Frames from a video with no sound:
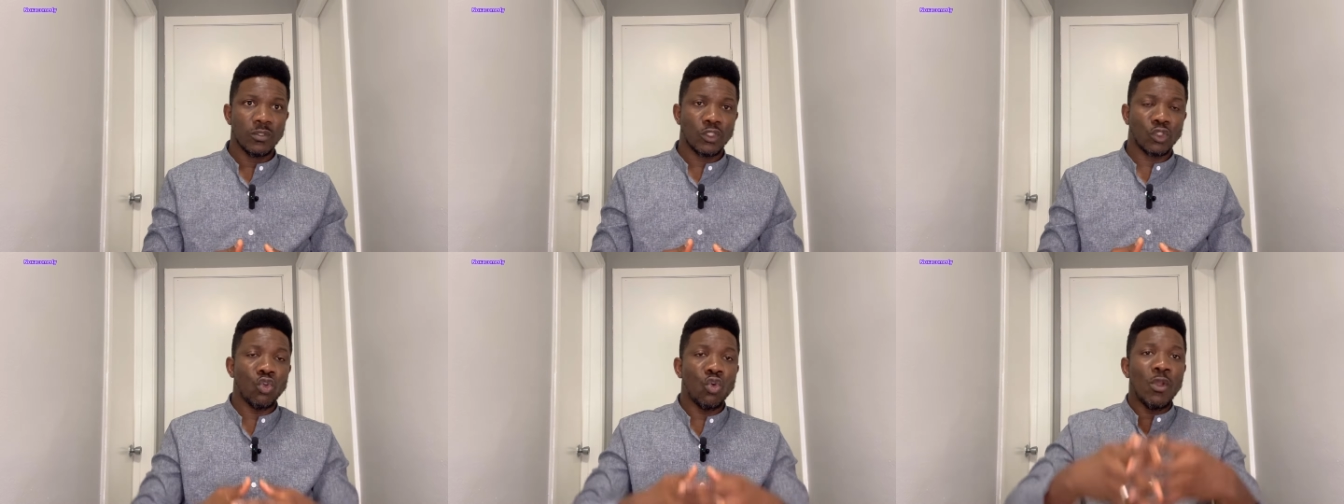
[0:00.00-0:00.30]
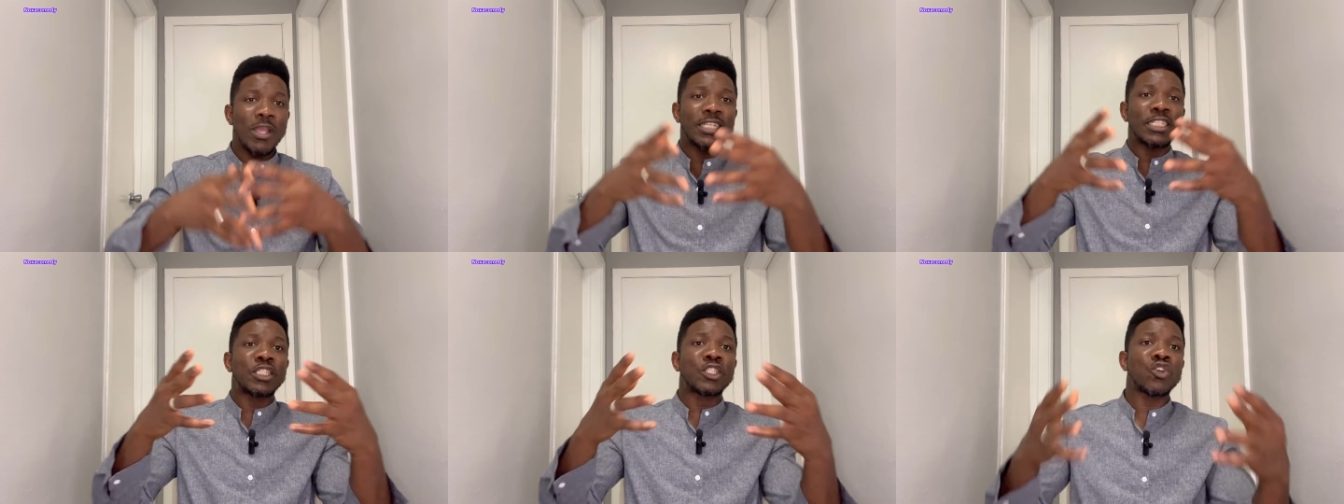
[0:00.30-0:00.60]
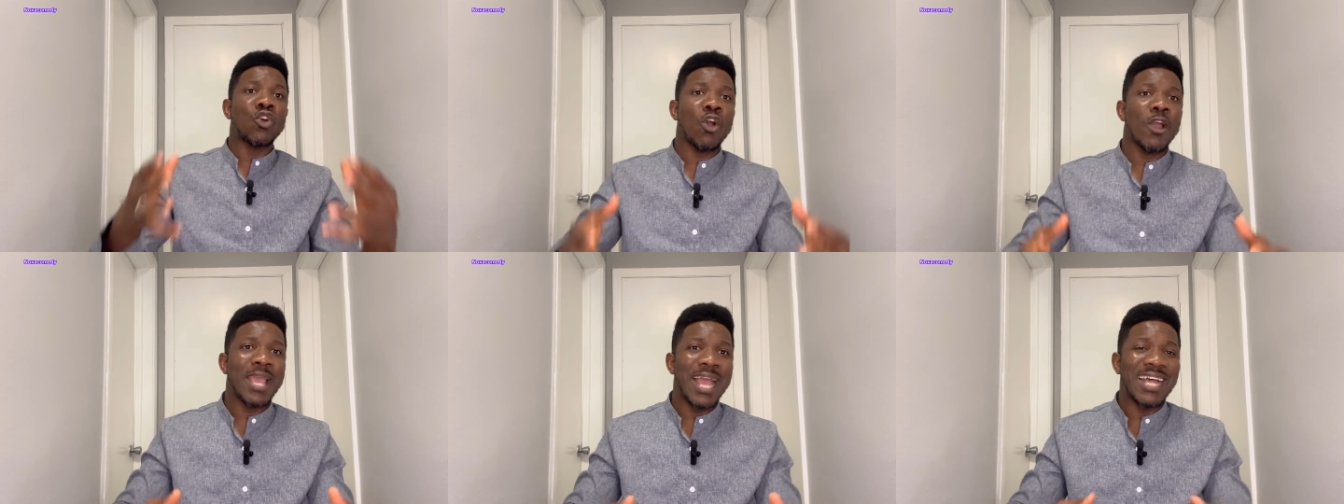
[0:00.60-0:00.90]

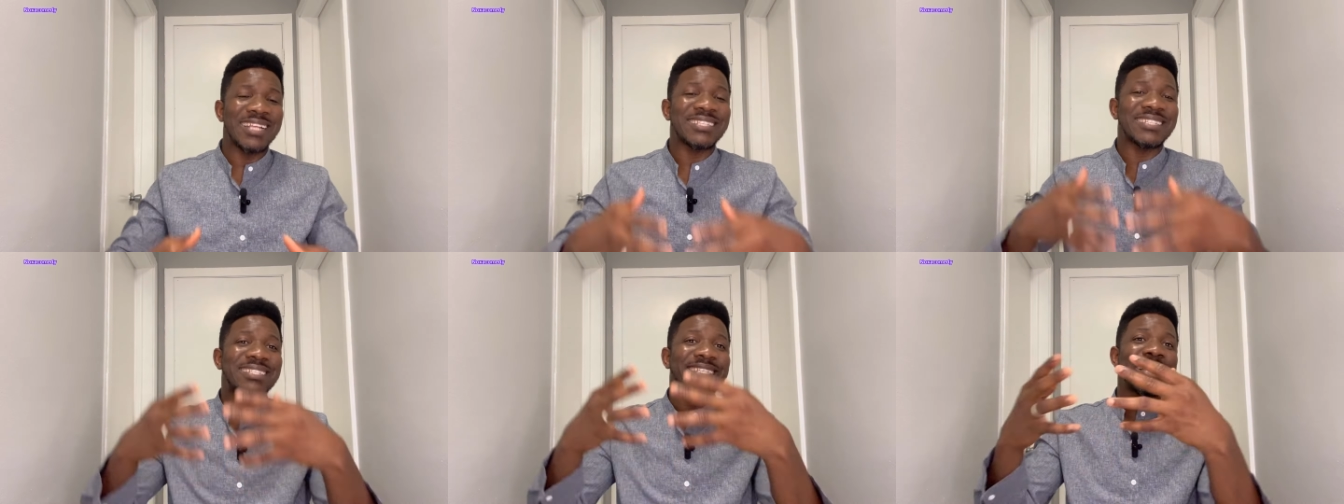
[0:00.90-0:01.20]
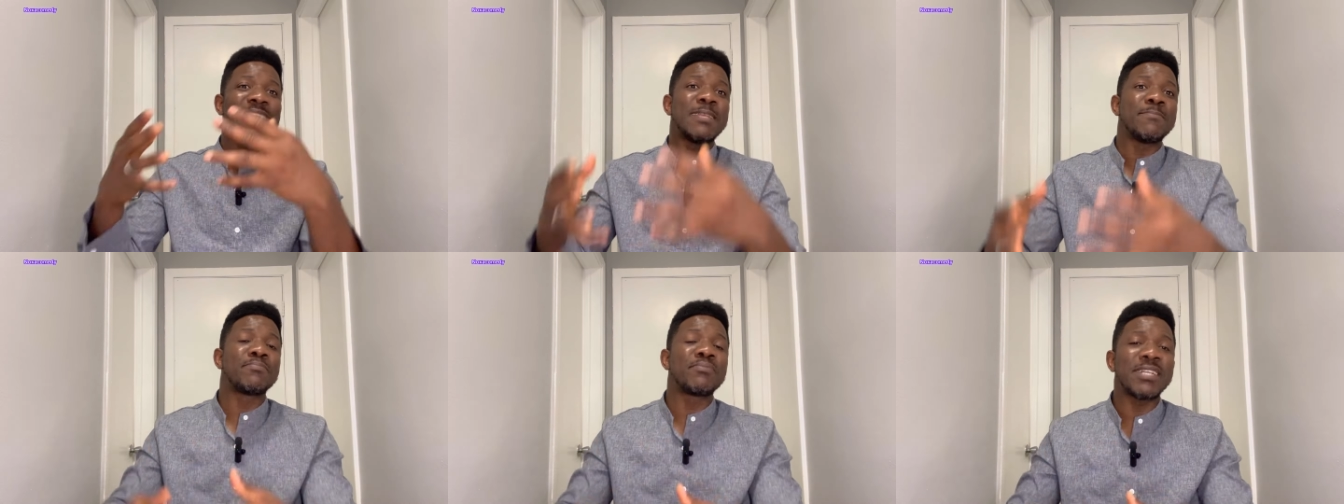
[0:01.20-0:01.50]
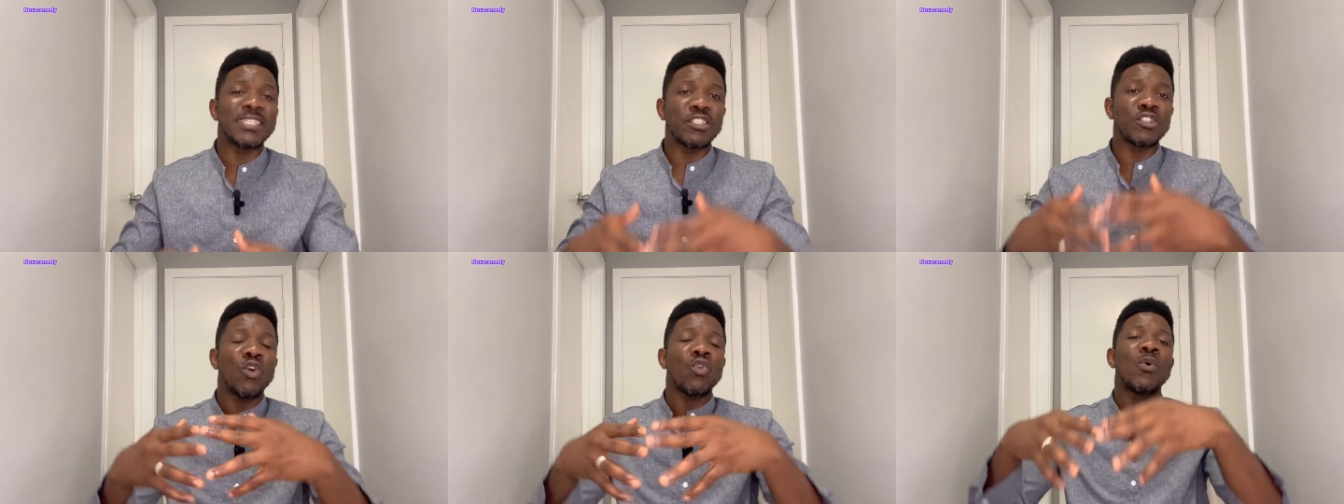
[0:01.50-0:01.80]
enjoy and
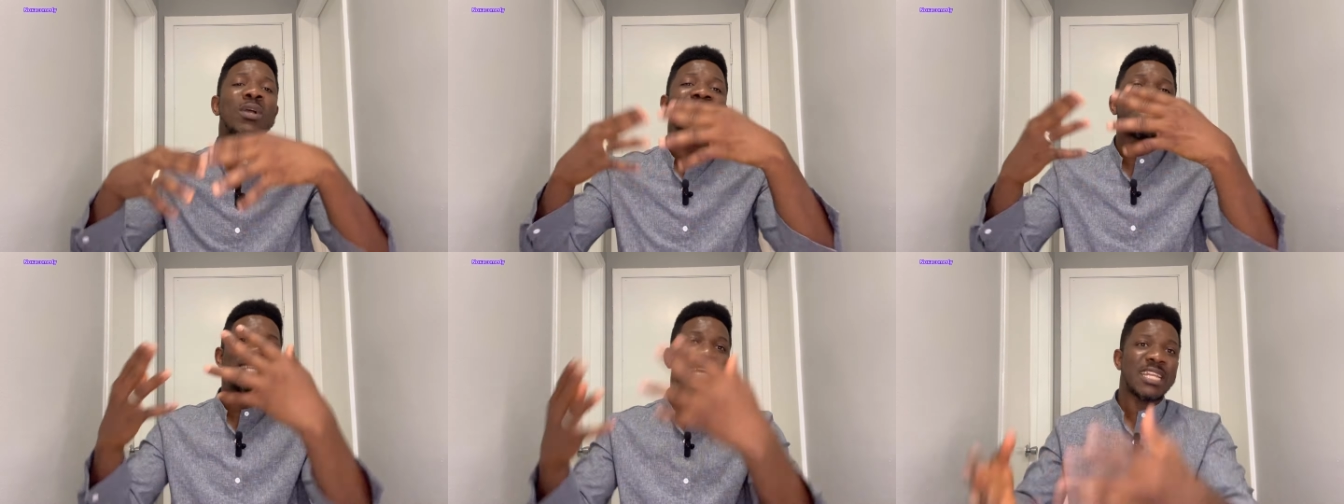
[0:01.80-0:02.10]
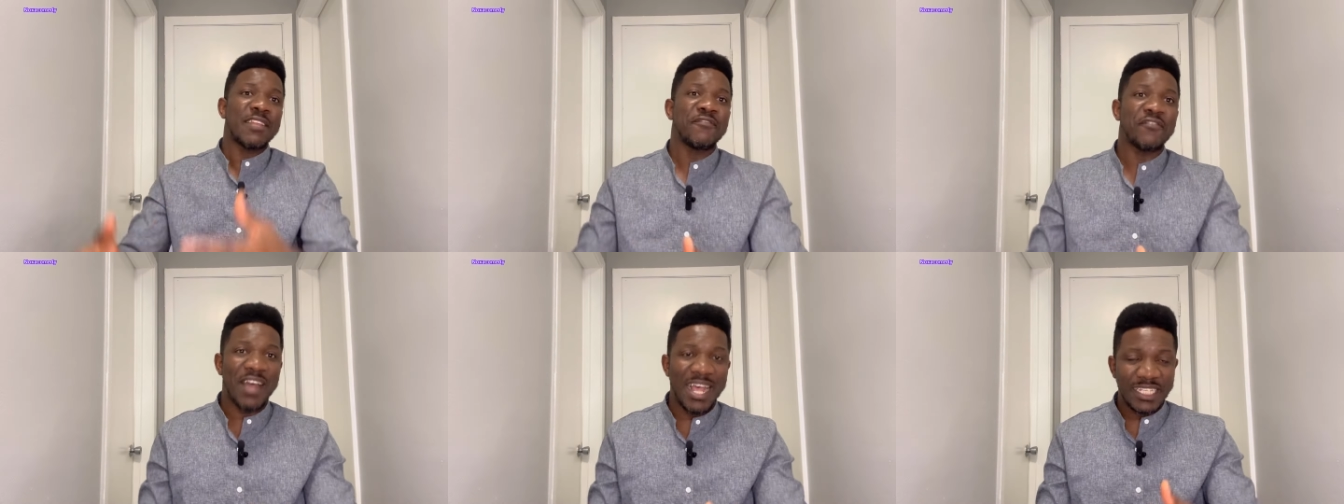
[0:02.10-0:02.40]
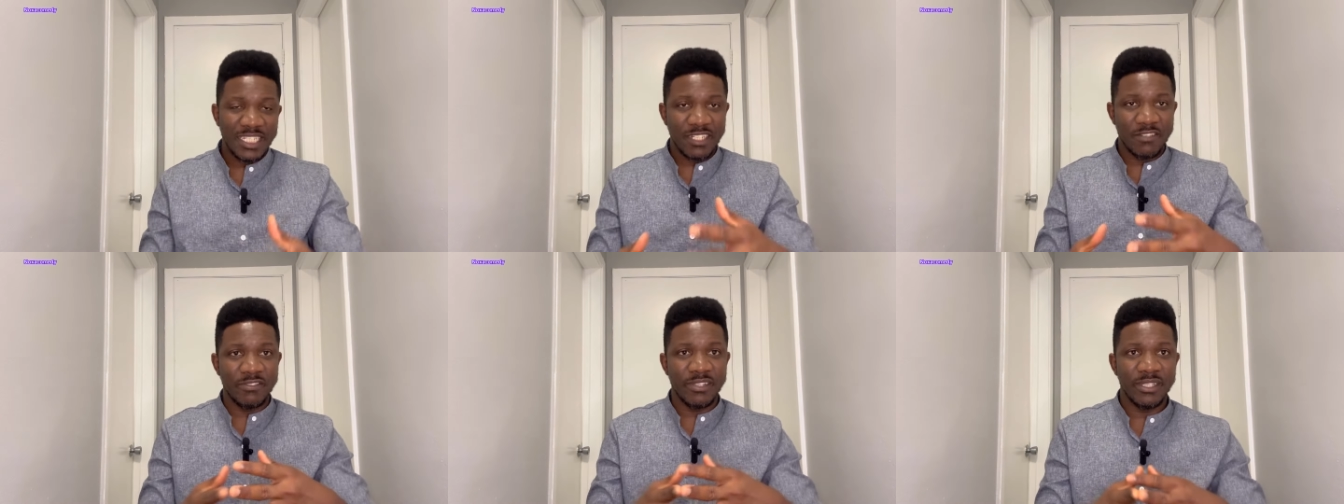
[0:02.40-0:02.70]
celebrate your wedding
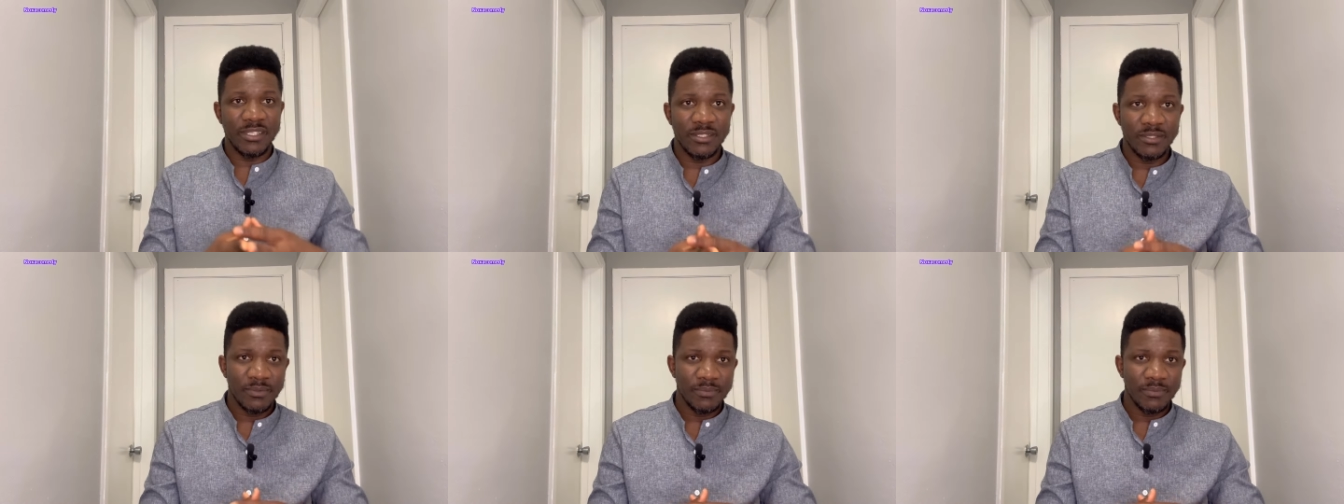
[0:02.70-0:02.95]
anniversary.